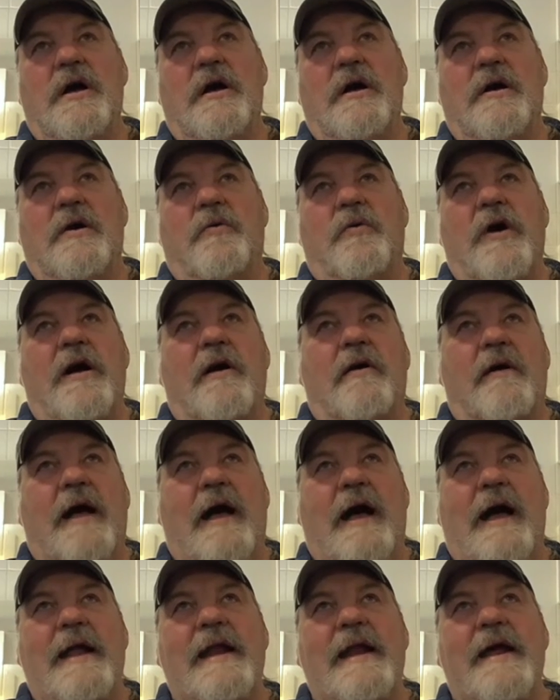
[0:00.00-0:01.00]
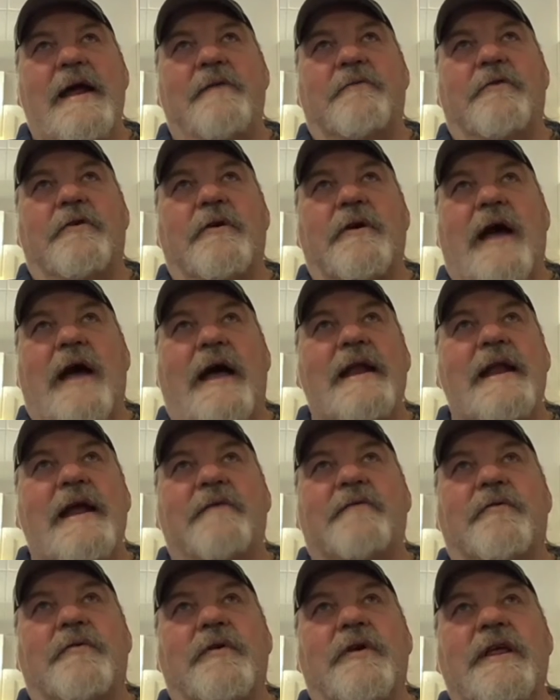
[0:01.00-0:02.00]
Well, I never, I
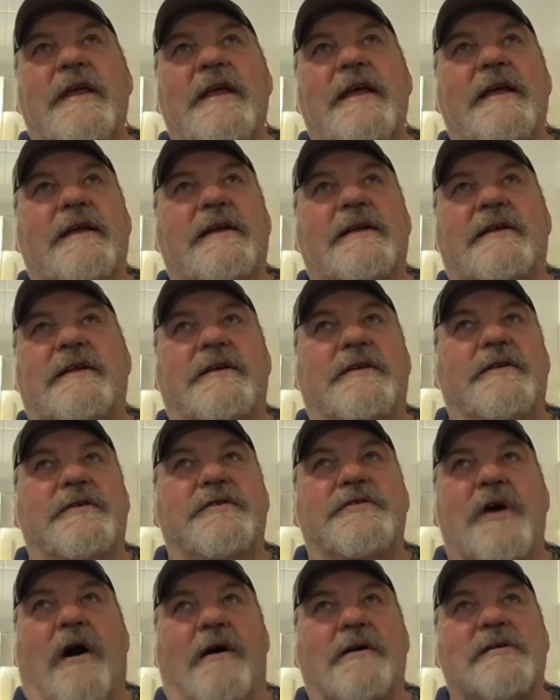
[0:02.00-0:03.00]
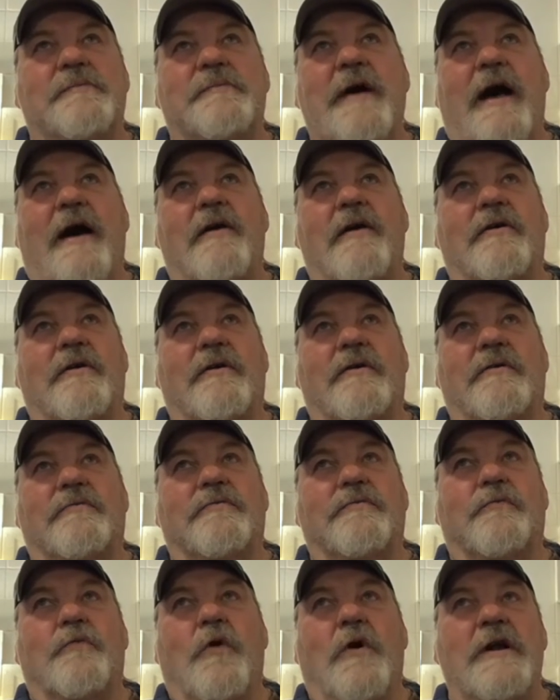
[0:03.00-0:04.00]
never really talked about or
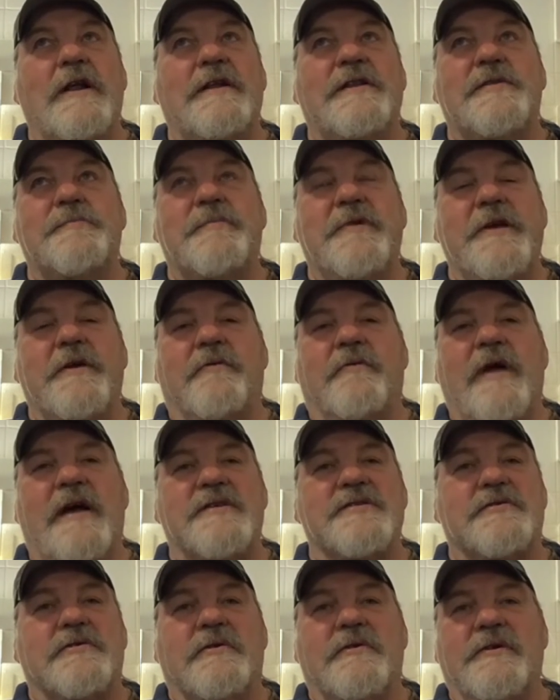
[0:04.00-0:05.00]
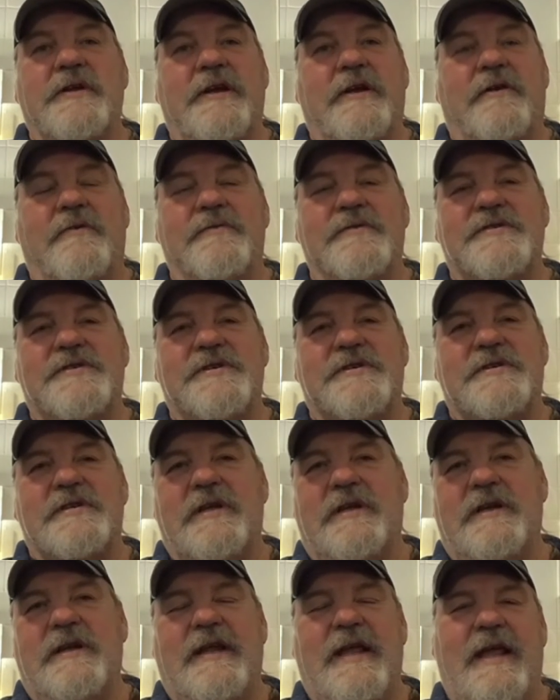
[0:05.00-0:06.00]
wanted to be a wrestler. You know, it was just
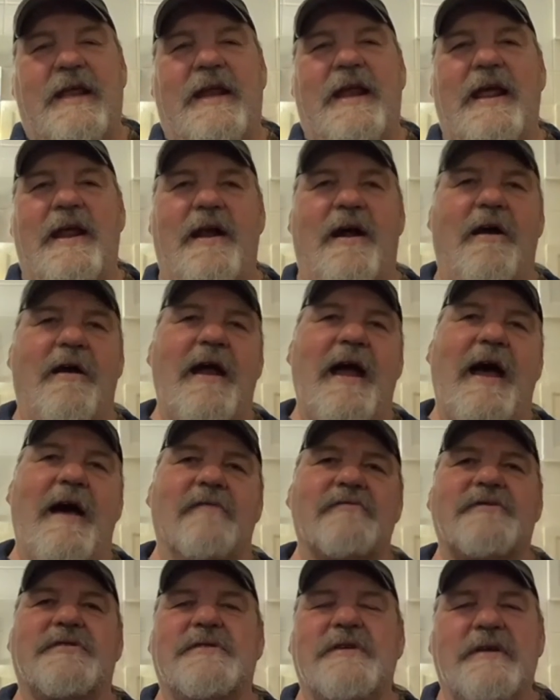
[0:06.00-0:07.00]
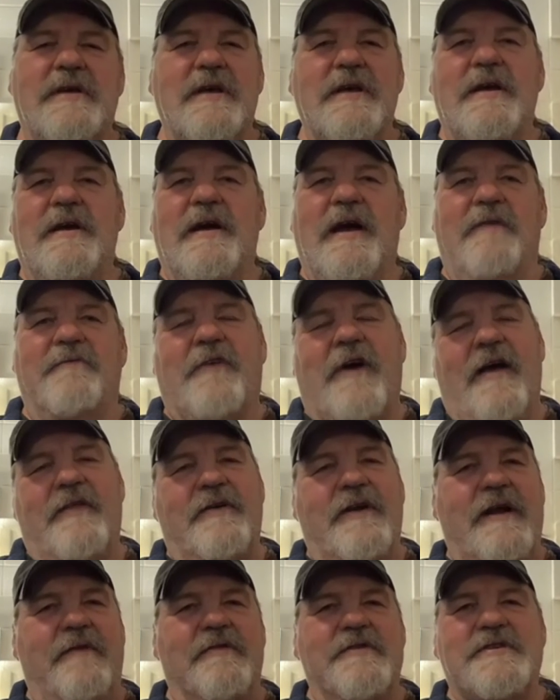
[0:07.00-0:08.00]
in, in our house. My
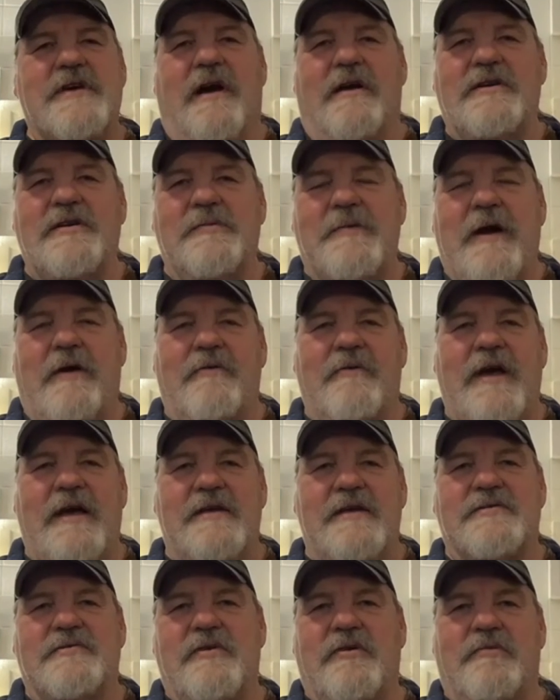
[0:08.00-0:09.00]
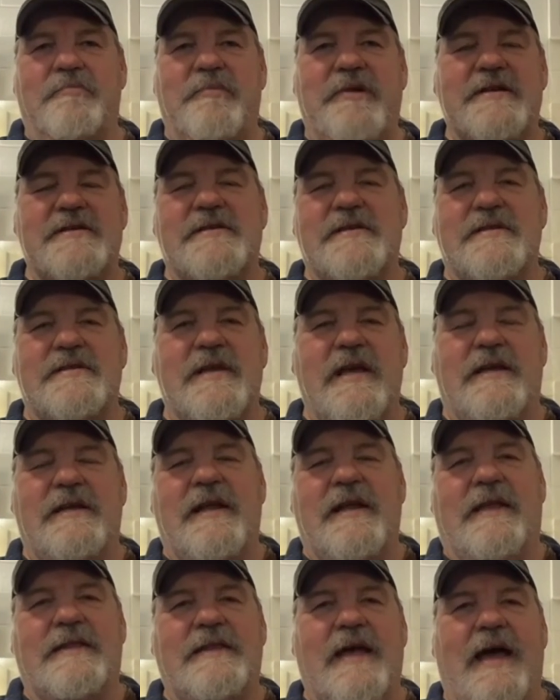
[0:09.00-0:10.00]
father never talked about wrestling or business at,
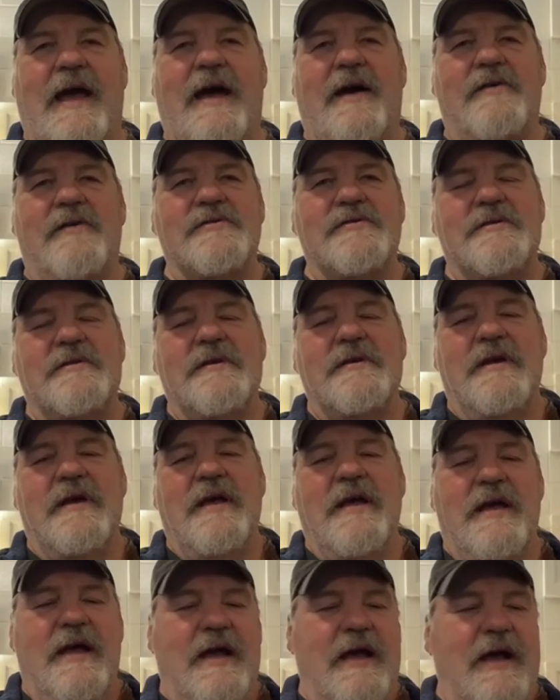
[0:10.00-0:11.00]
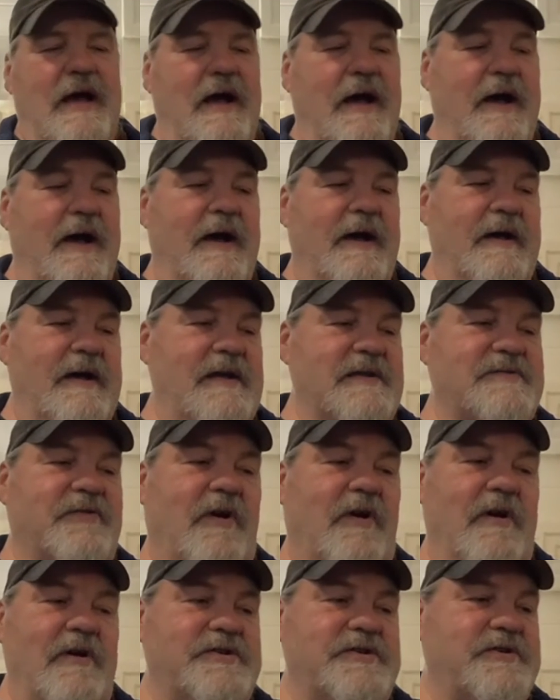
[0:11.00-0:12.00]
at the house. Uh, as
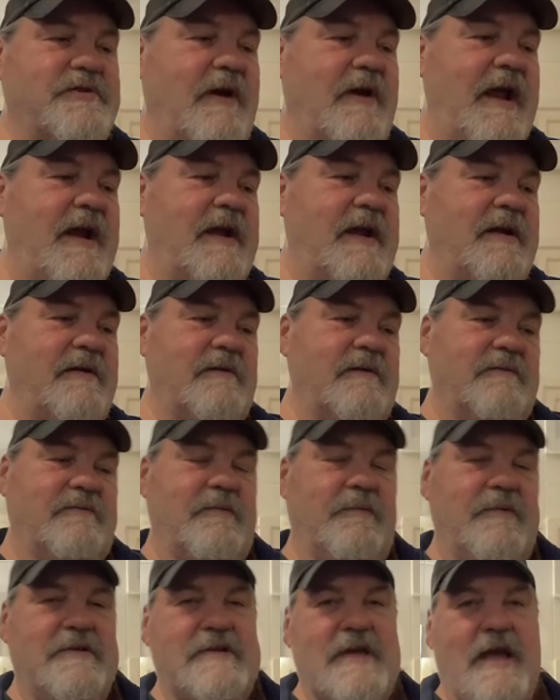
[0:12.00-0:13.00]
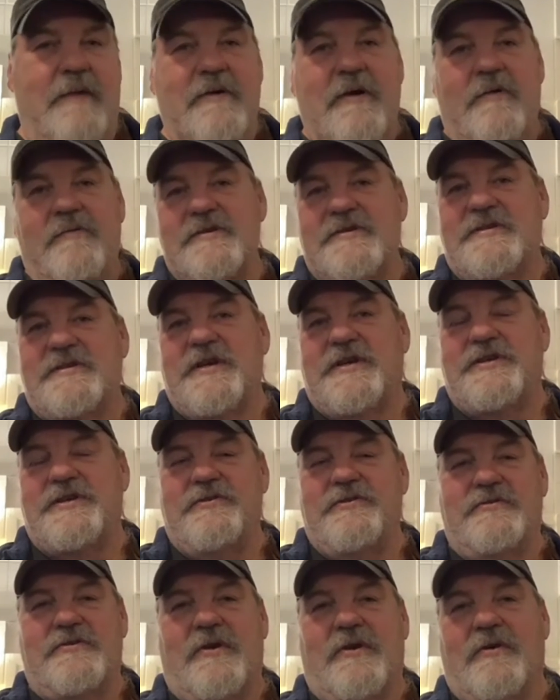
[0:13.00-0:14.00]
far as training, from the time I was six
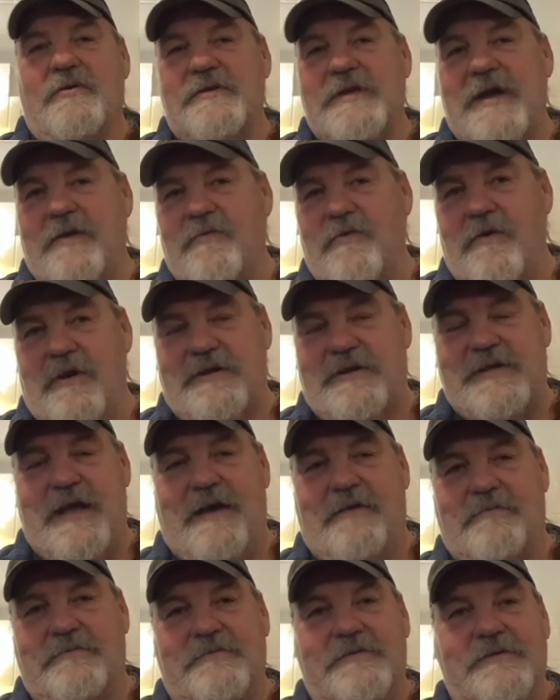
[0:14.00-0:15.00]
years old, I worked out